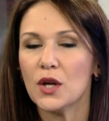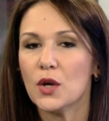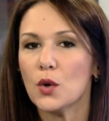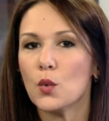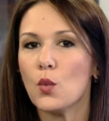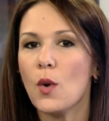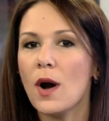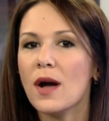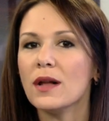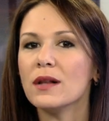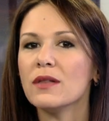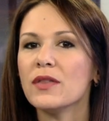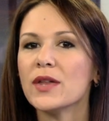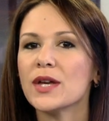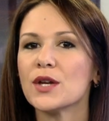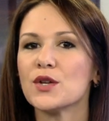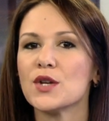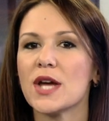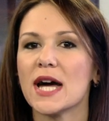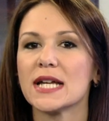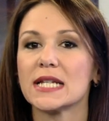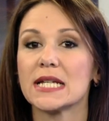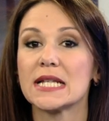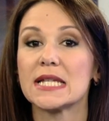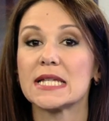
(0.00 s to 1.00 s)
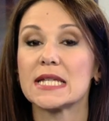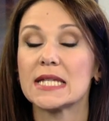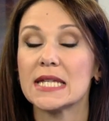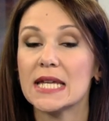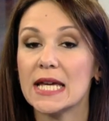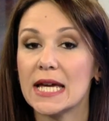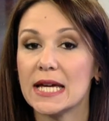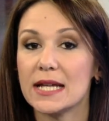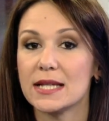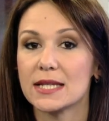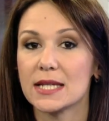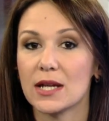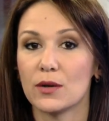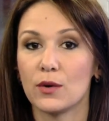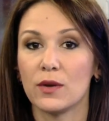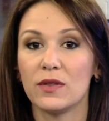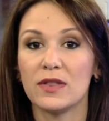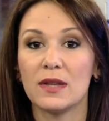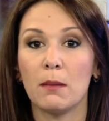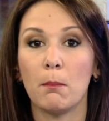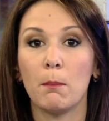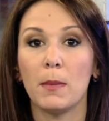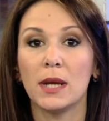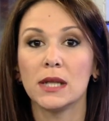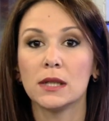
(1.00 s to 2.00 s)
While the United States are in
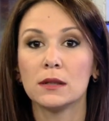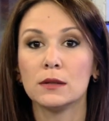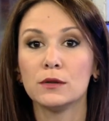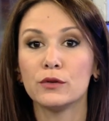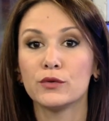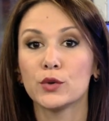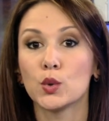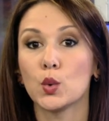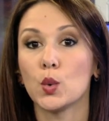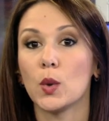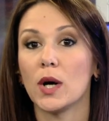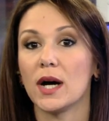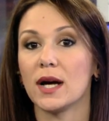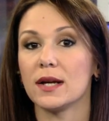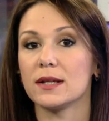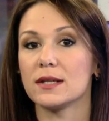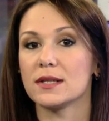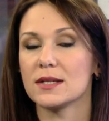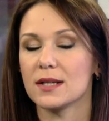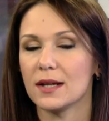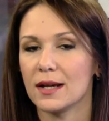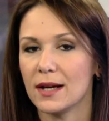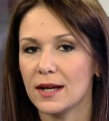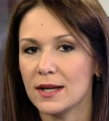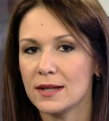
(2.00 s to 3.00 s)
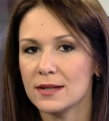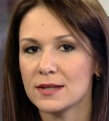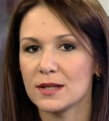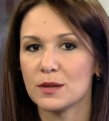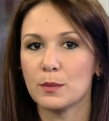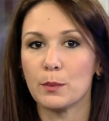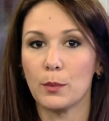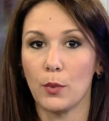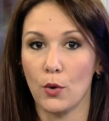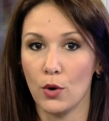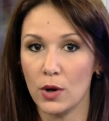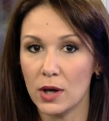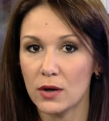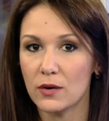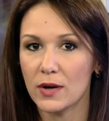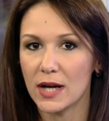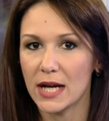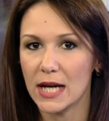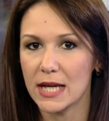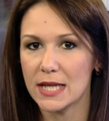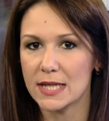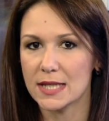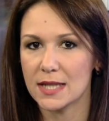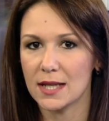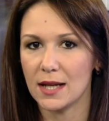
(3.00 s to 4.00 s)
the middle of a quite tight and
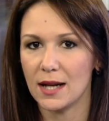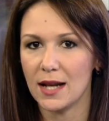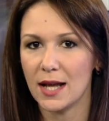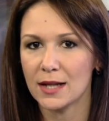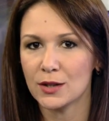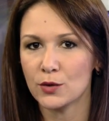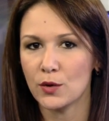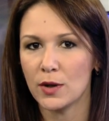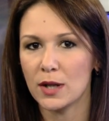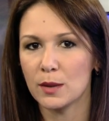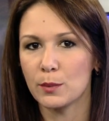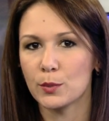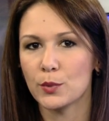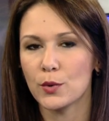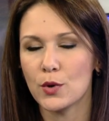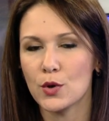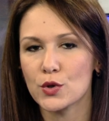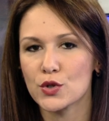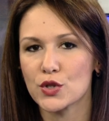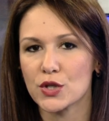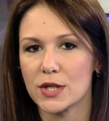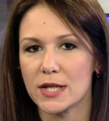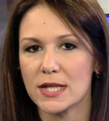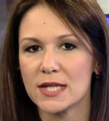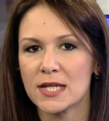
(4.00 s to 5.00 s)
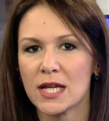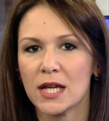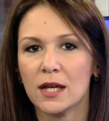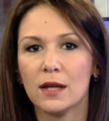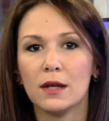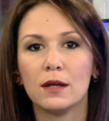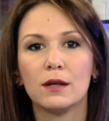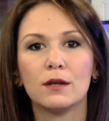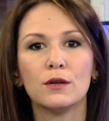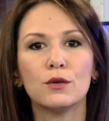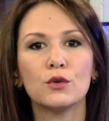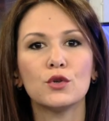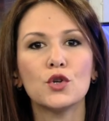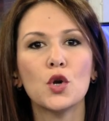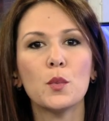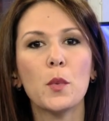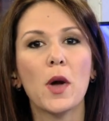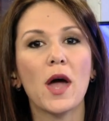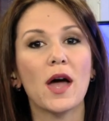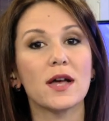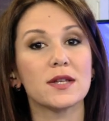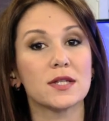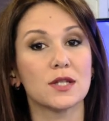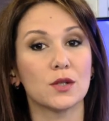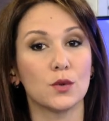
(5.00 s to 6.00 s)
polarized electoral process, Europe
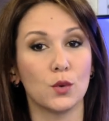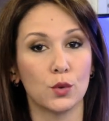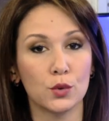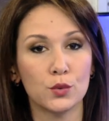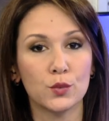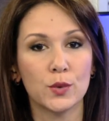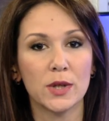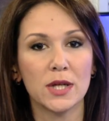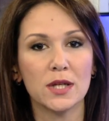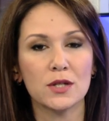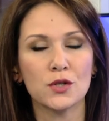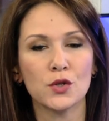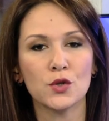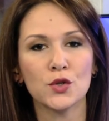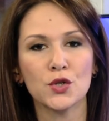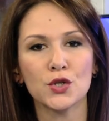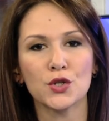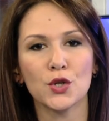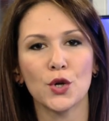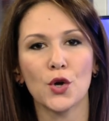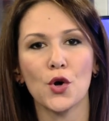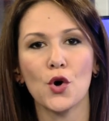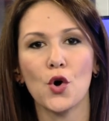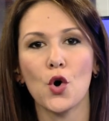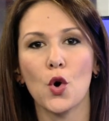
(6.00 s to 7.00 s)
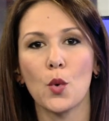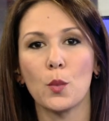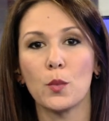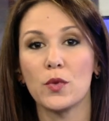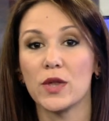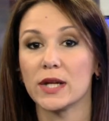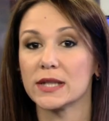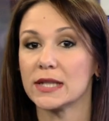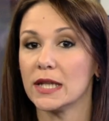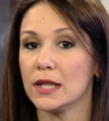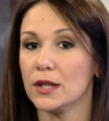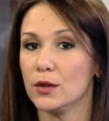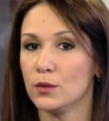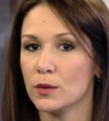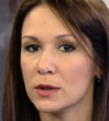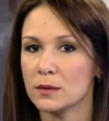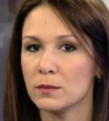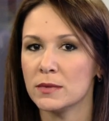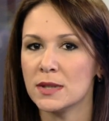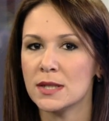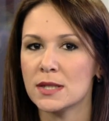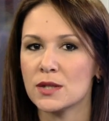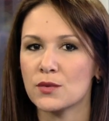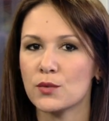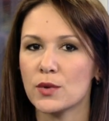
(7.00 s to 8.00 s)
has good reasons to hope that a new
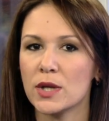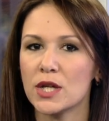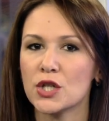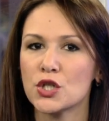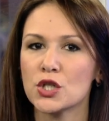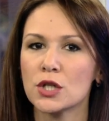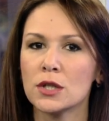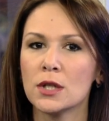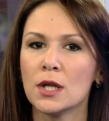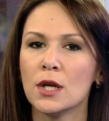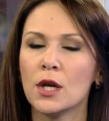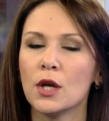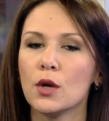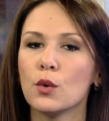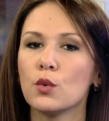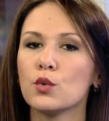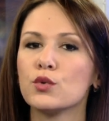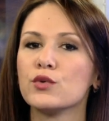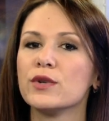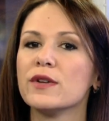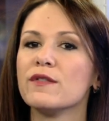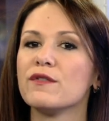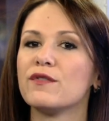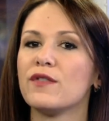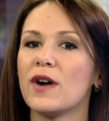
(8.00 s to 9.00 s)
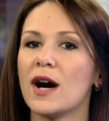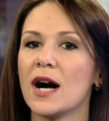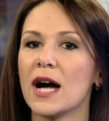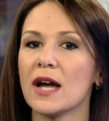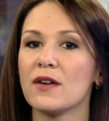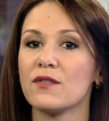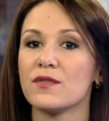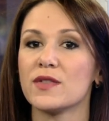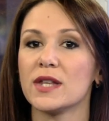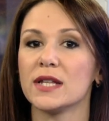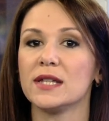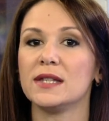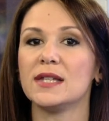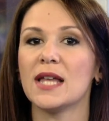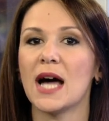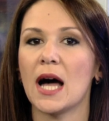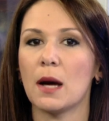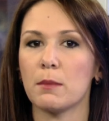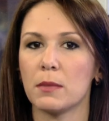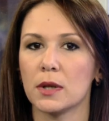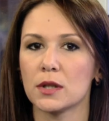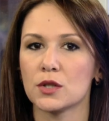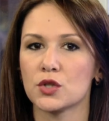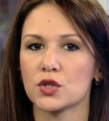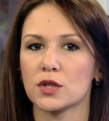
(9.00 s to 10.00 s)
administration would revive the
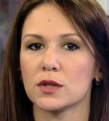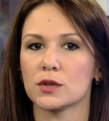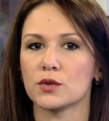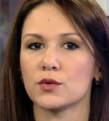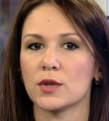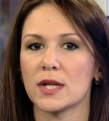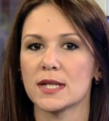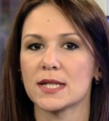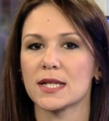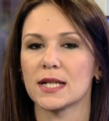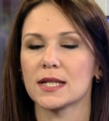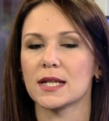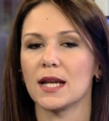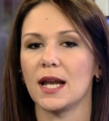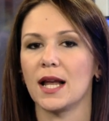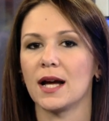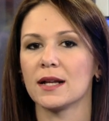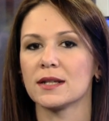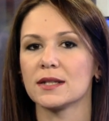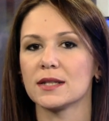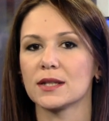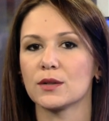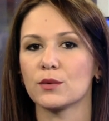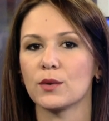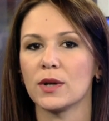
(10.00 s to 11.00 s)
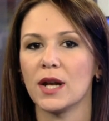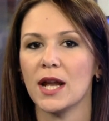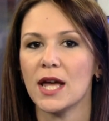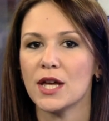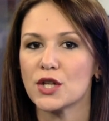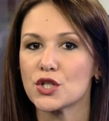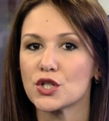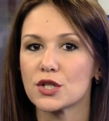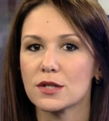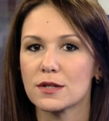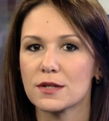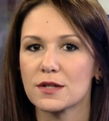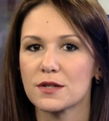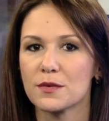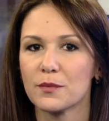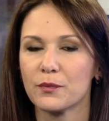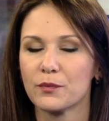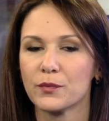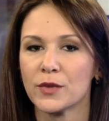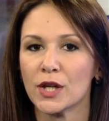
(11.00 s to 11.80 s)
damaged transatlantic relations.